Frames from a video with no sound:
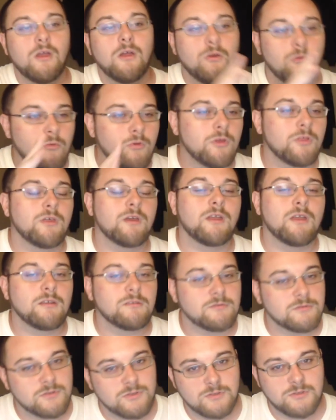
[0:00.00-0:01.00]
With a
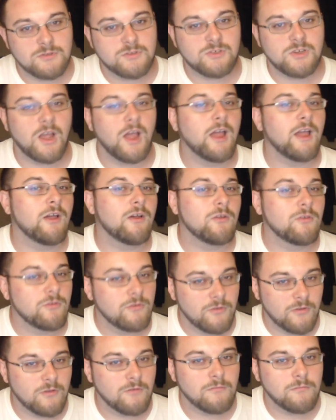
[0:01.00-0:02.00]

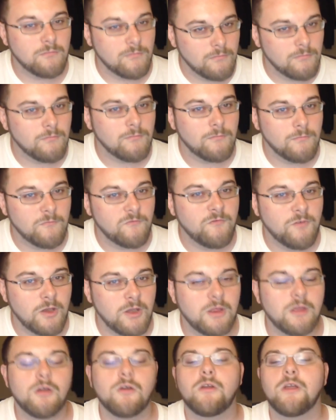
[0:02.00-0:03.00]
child's
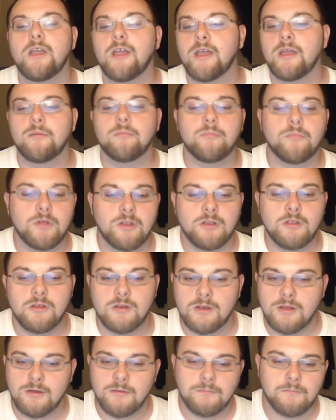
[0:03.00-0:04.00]
video game, but you
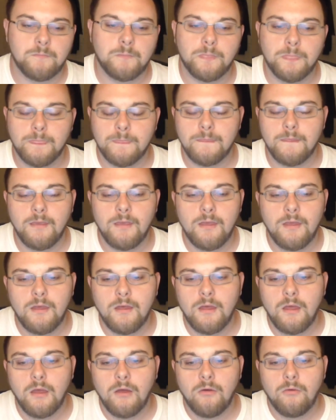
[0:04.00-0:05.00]
know.
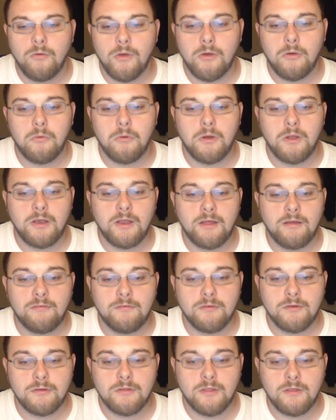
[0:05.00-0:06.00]
Well,
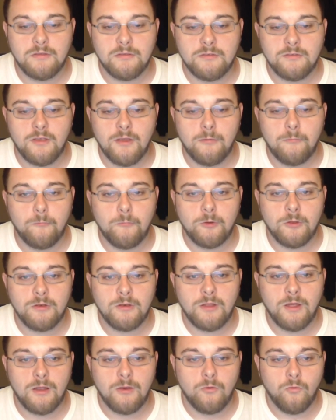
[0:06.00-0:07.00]
whatever, that someone
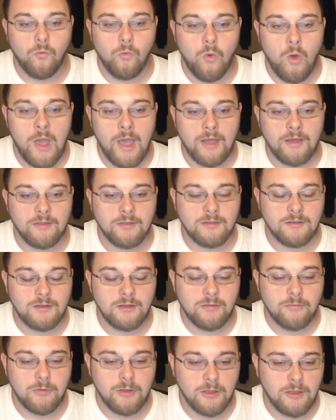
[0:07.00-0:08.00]
done whacked the
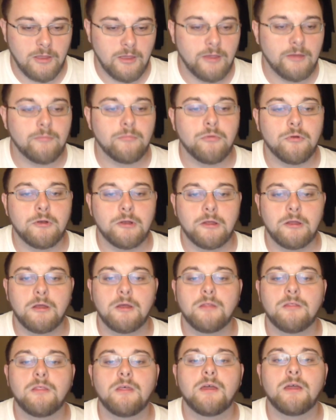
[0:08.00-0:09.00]
Demon King pretty
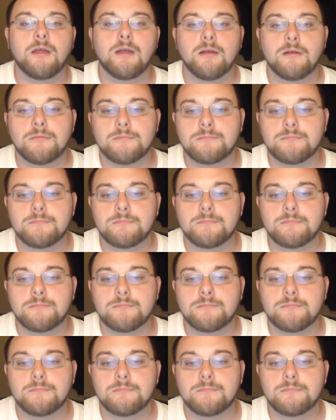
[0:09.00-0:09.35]
good there.